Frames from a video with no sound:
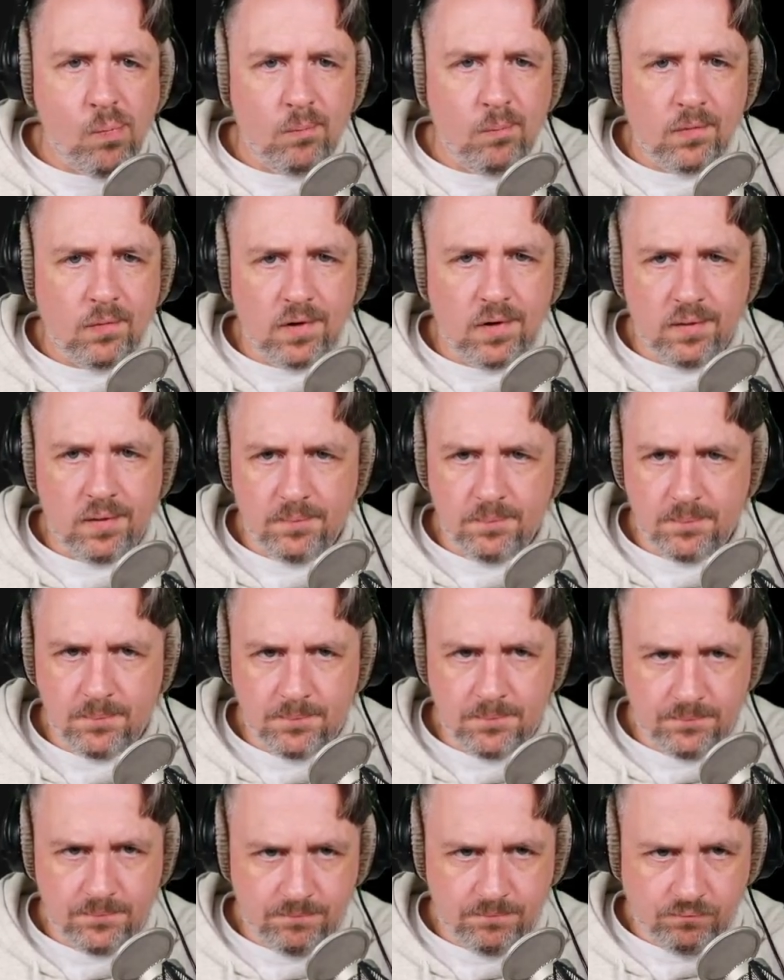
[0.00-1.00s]
Okay.
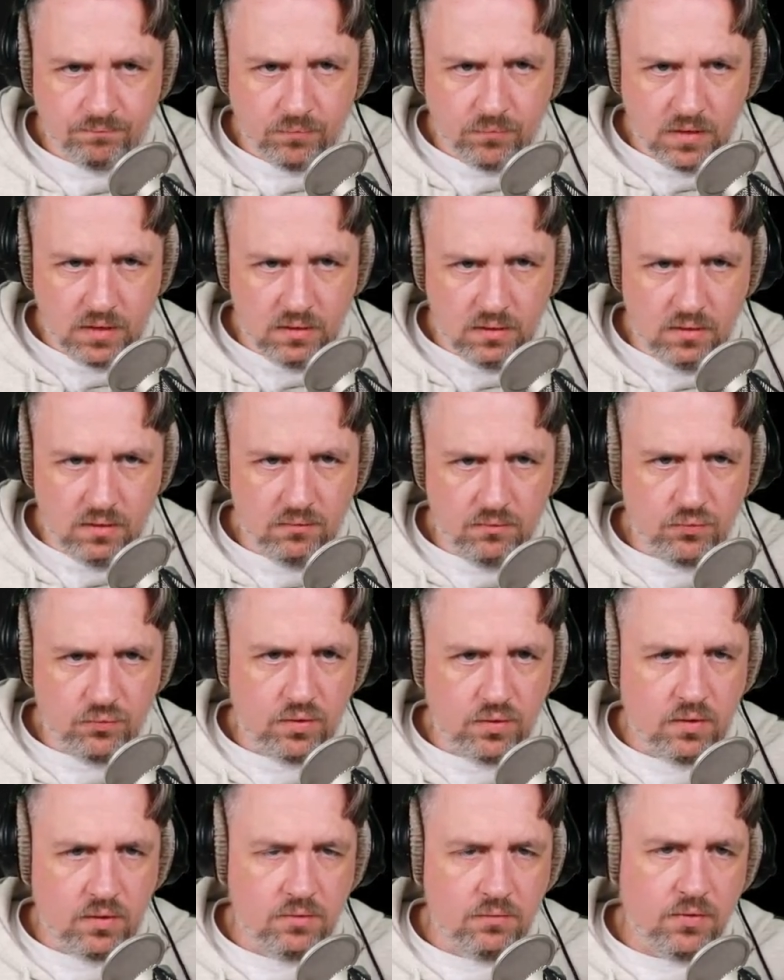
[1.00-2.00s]

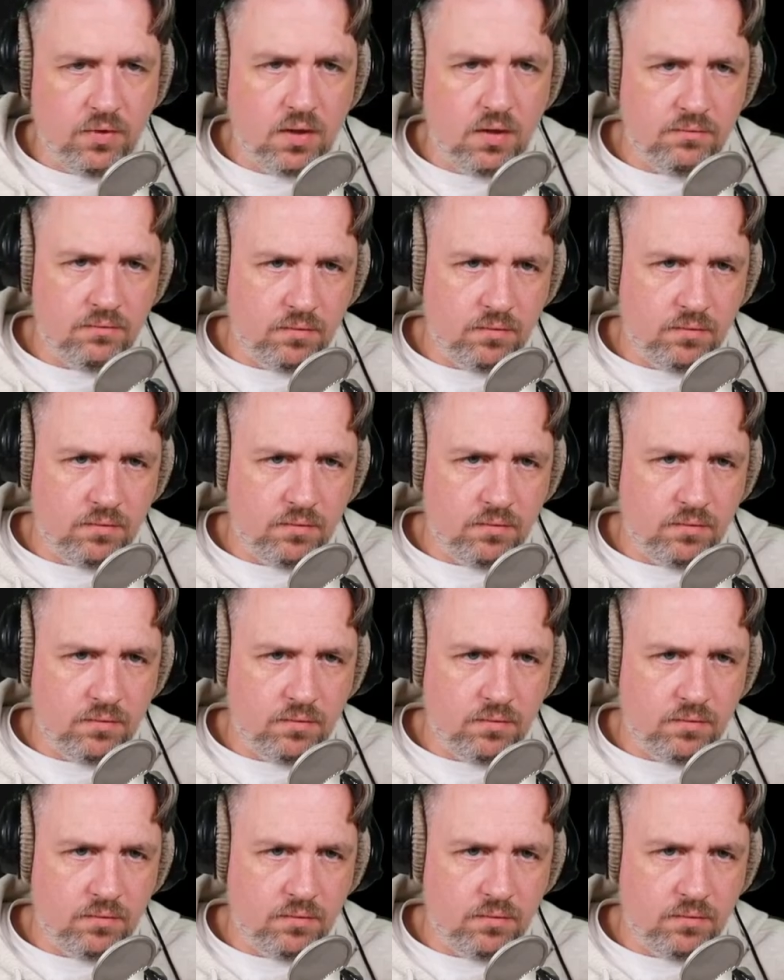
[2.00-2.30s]
If all of